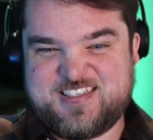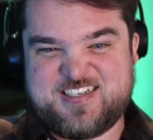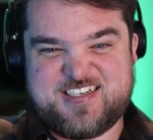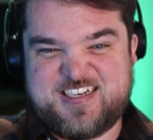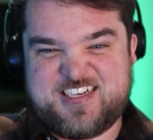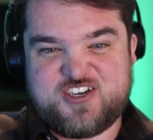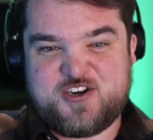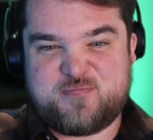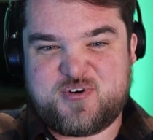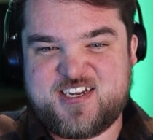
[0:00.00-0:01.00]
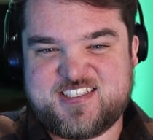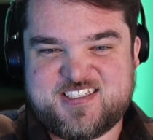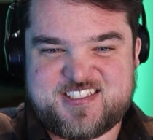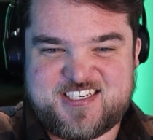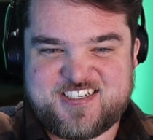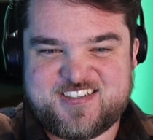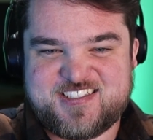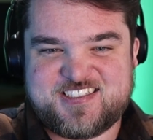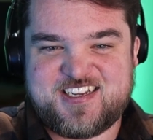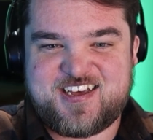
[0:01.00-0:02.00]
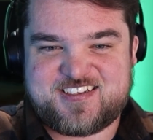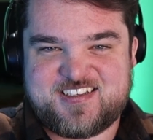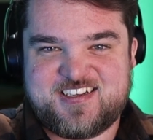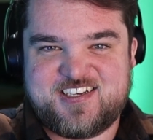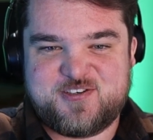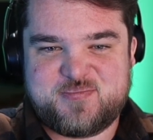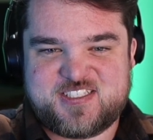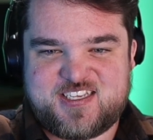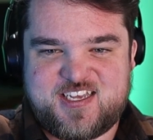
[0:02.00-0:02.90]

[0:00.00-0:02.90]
Her presence here is not gonna help his